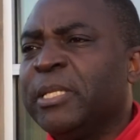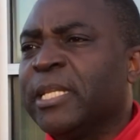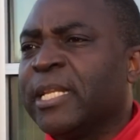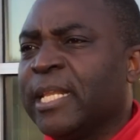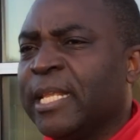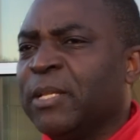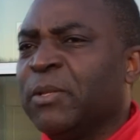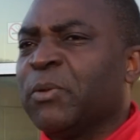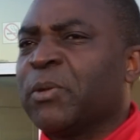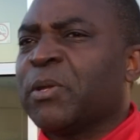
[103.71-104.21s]
in
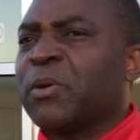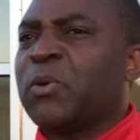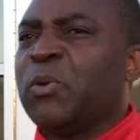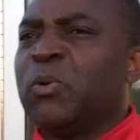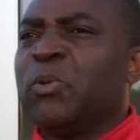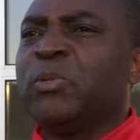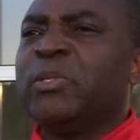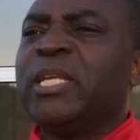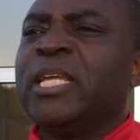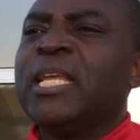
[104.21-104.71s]
Glenora
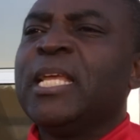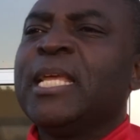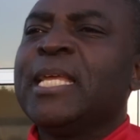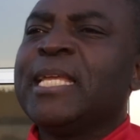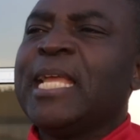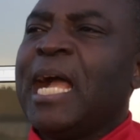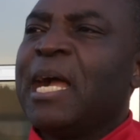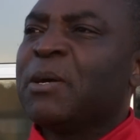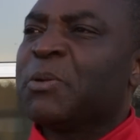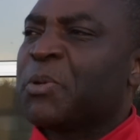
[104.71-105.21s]
called
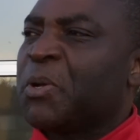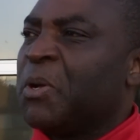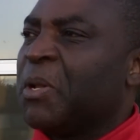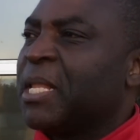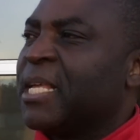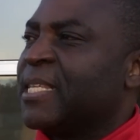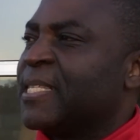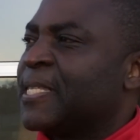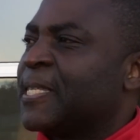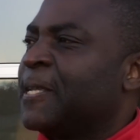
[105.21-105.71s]
Young
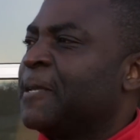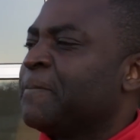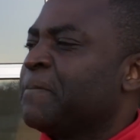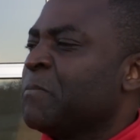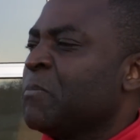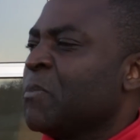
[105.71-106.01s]
Rollers.